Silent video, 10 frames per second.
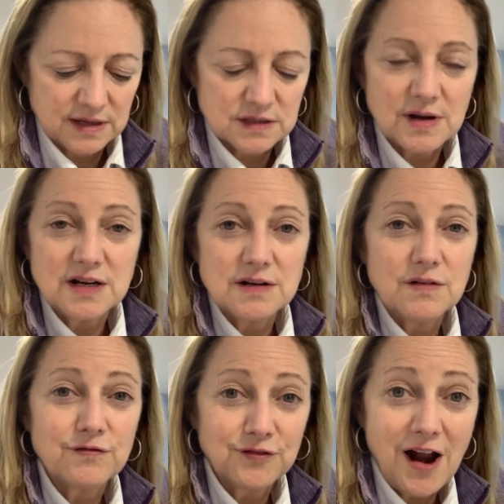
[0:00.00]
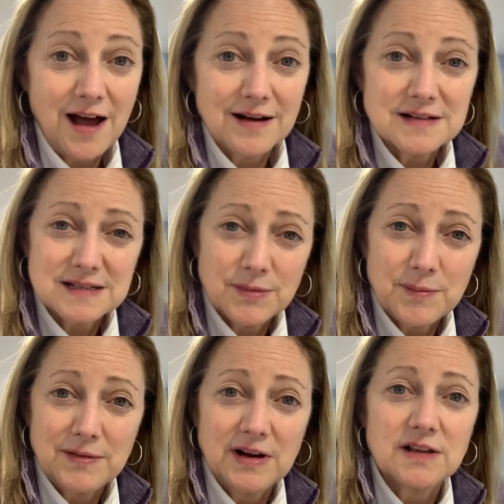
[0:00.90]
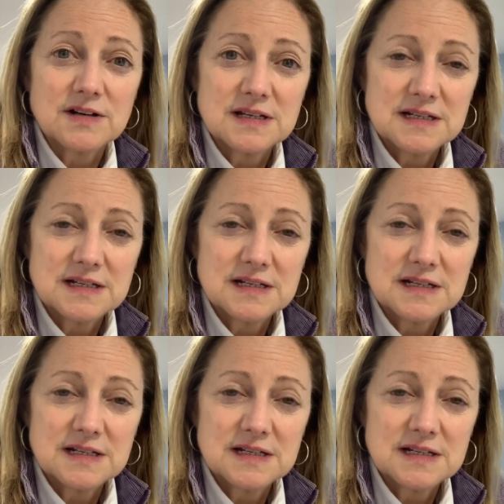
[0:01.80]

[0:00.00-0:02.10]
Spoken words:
So I frogged some of my regular